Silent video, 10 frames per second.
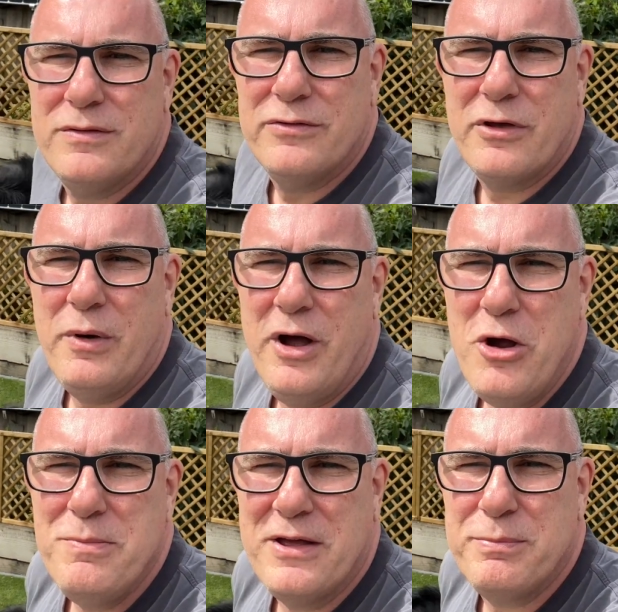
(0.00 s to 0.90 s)
So I
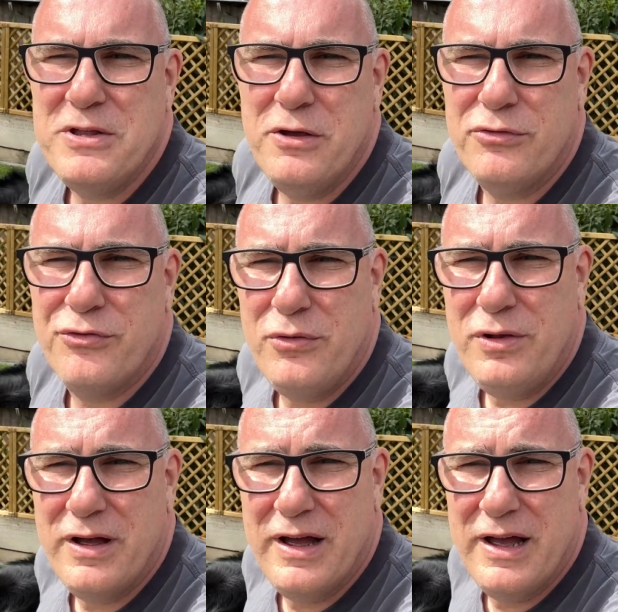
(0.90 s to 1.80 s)
hope that's been useful.
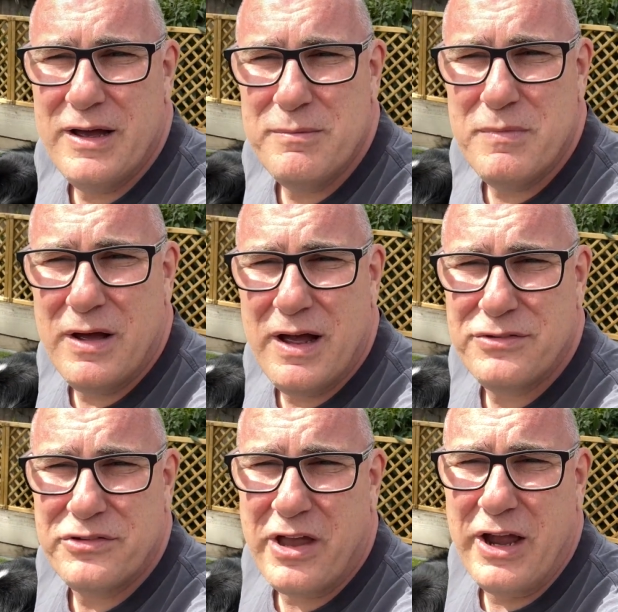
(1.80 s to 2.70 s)

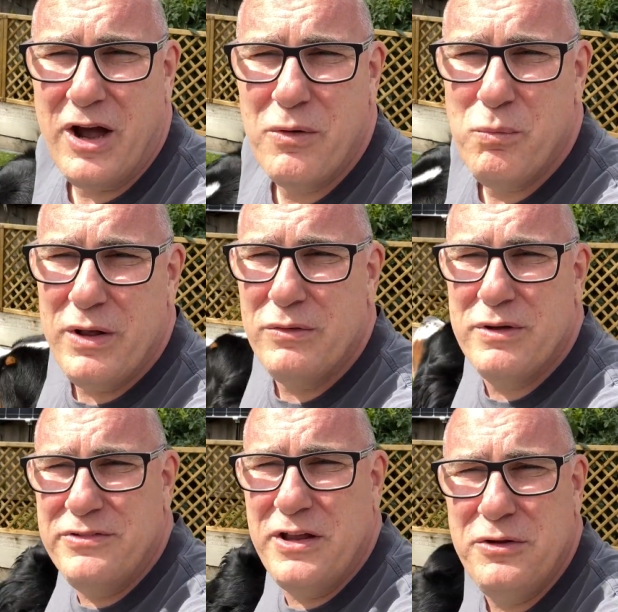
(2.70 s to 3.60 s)
As I say, I will
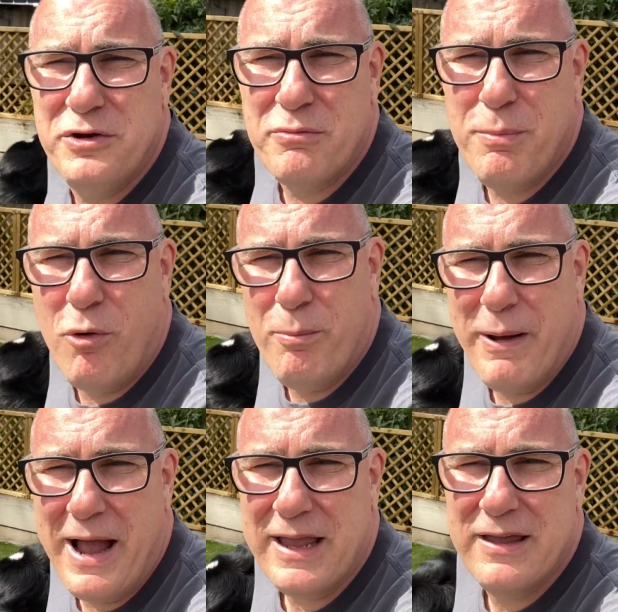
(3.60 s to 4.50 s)
continue to report
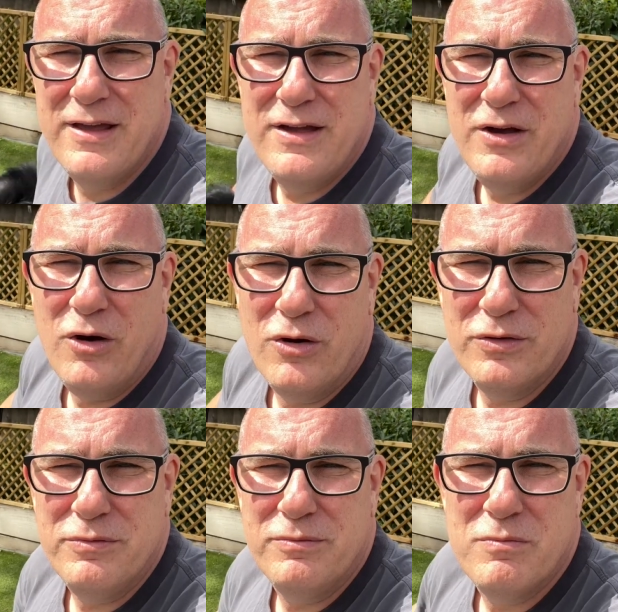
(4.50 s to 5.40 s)
back
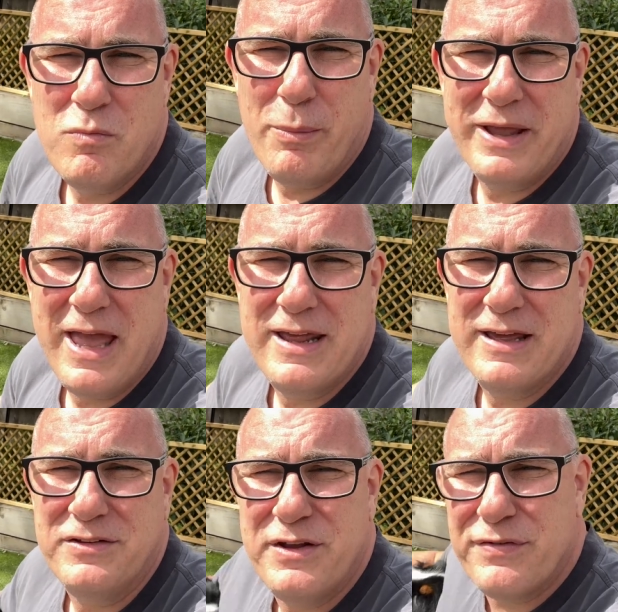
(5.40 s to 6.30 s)
on what we're getting
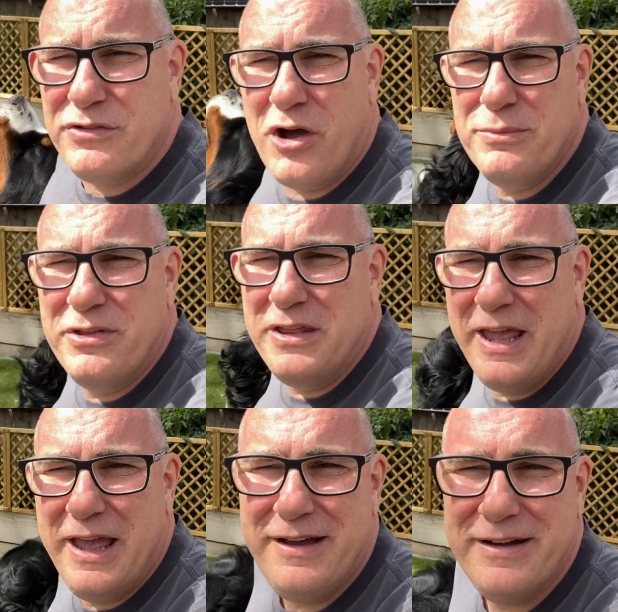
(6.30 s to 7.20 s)
at different times of the
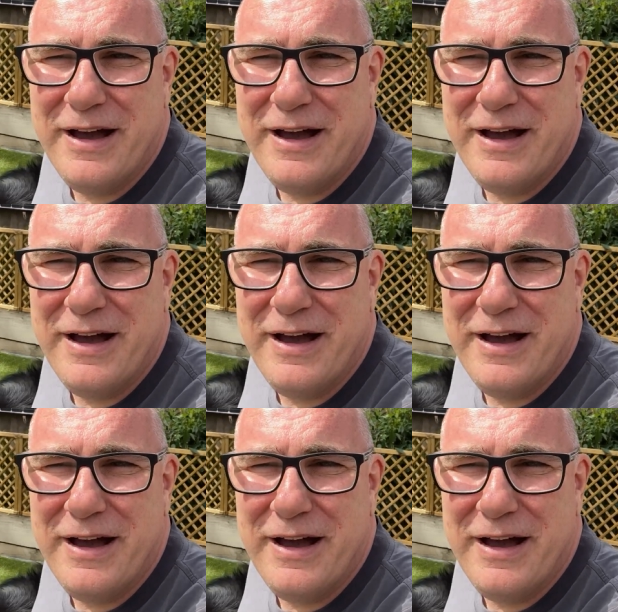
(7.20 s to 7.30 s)
year.